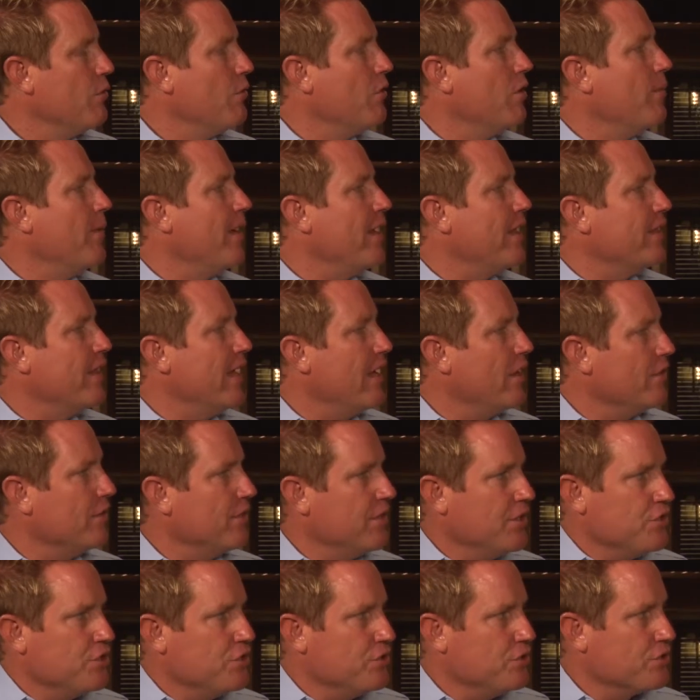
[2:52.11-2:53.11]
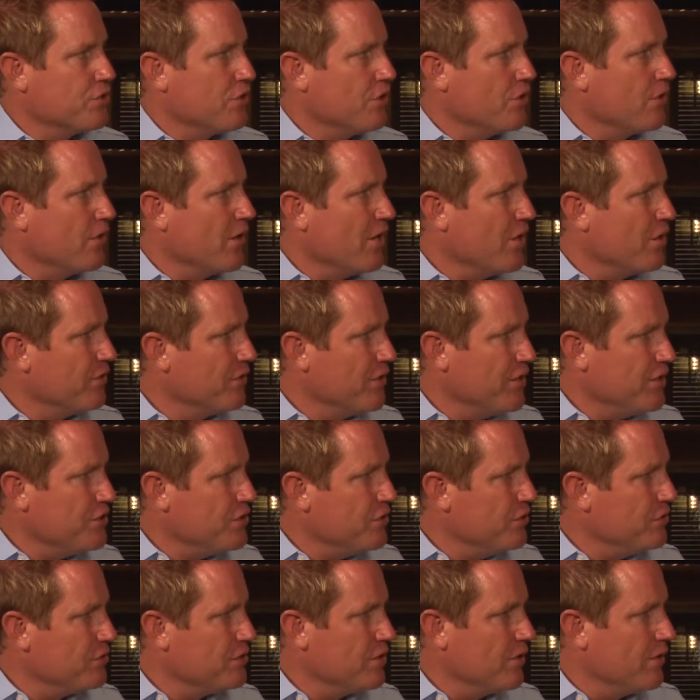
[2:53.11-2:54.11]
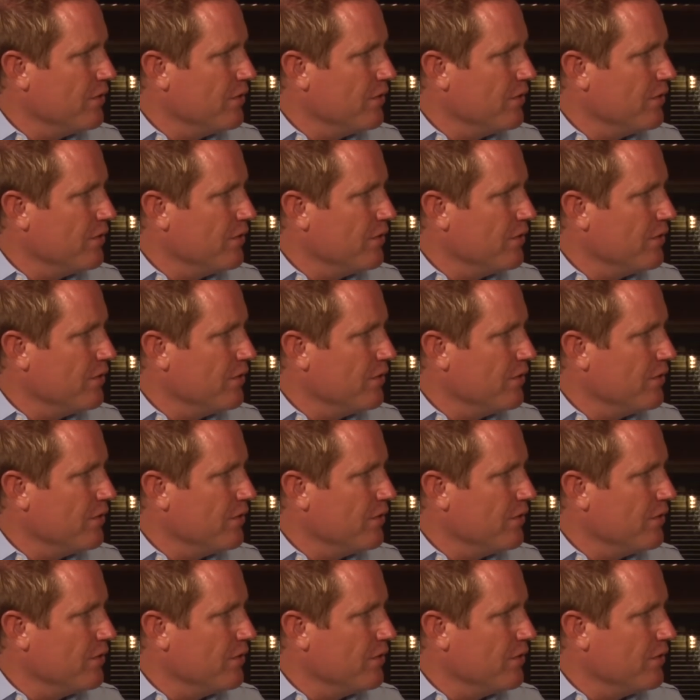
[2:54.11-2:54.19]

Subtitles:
And what about health issues? Are there health issues?